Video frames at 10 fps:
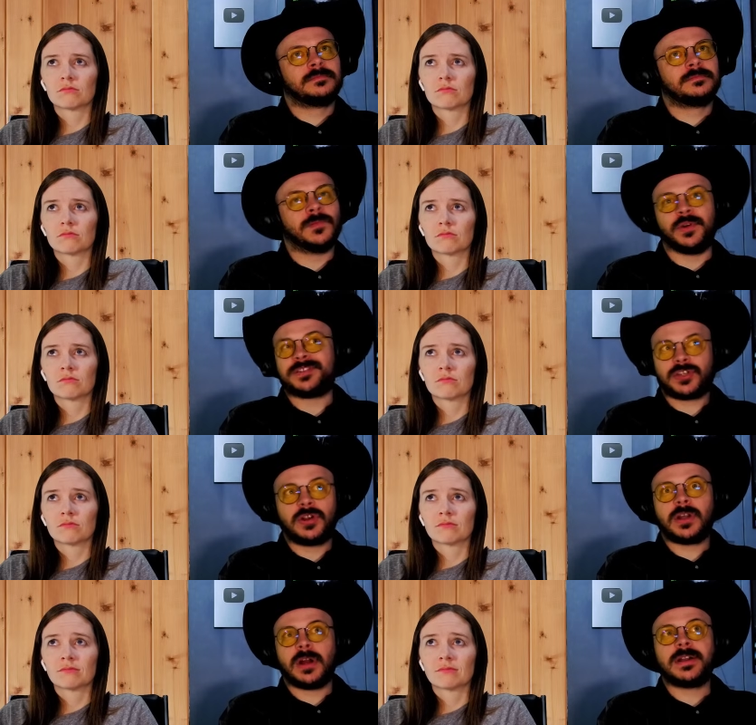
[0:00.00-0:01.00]
Speaker 1: No, that
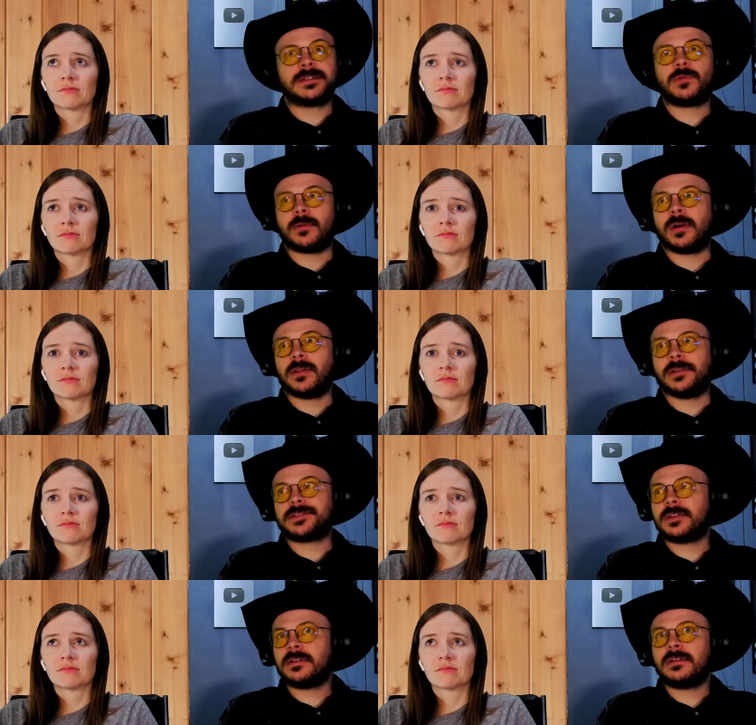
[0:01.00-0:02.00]
security guard is one of
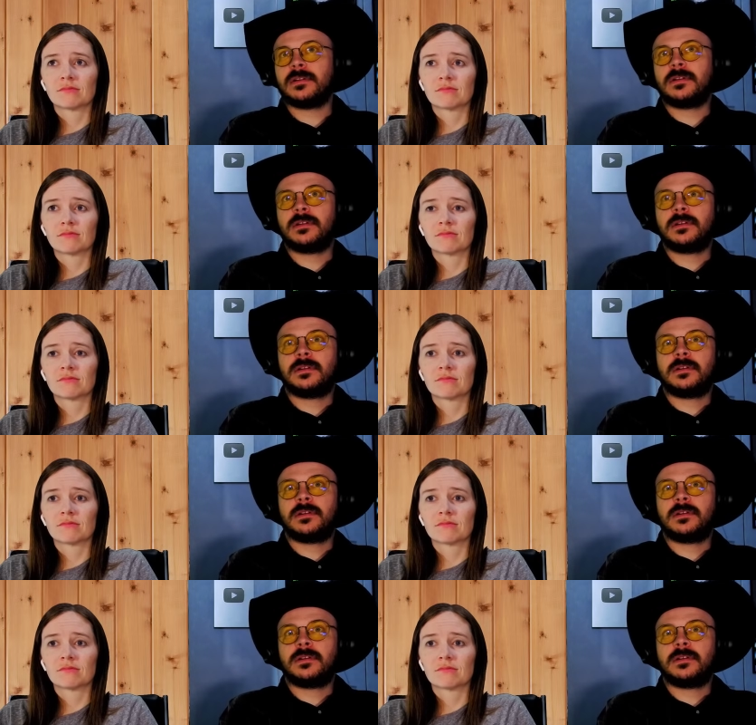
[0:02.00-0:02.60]
Marlo's. Hmm,